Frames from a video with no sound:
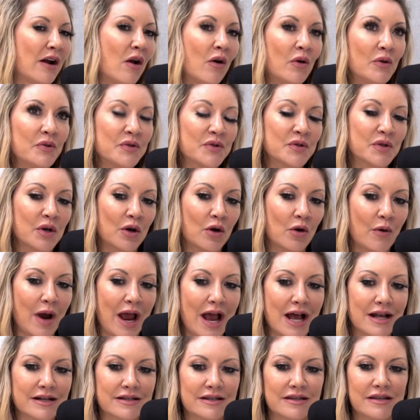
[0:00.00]
And also,
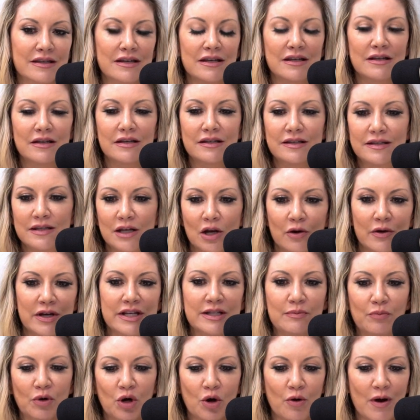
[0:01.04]
as the
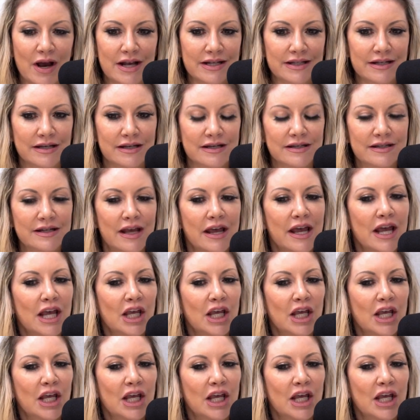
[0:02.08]
series progresses,